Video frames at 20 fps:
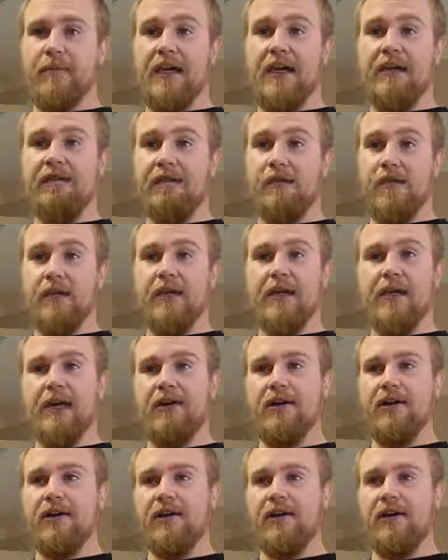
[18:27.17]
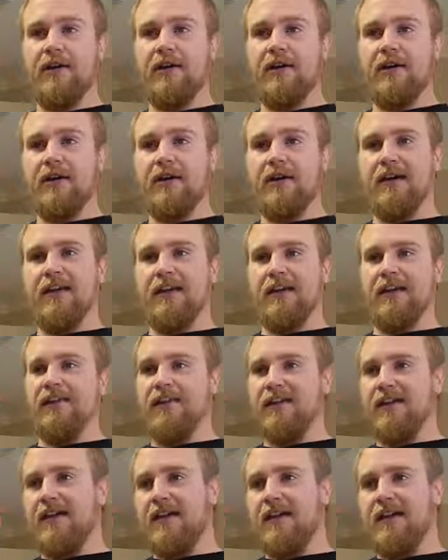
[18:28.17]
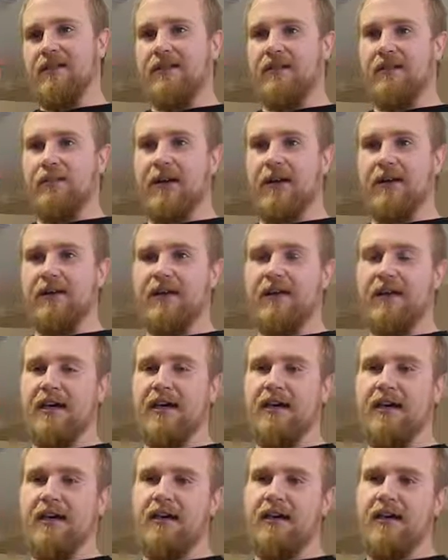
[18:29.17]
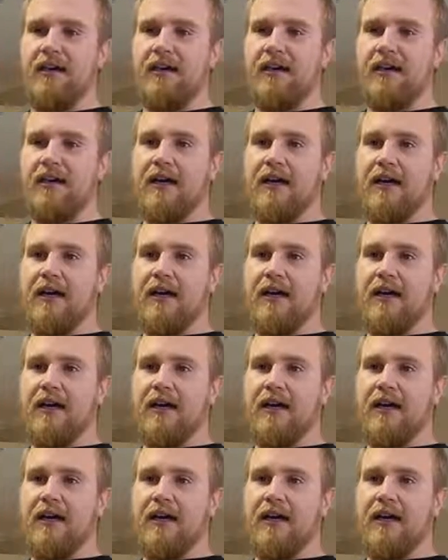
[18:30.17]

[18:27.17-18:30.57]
main 4 counties, and then everything kind of surrounding that.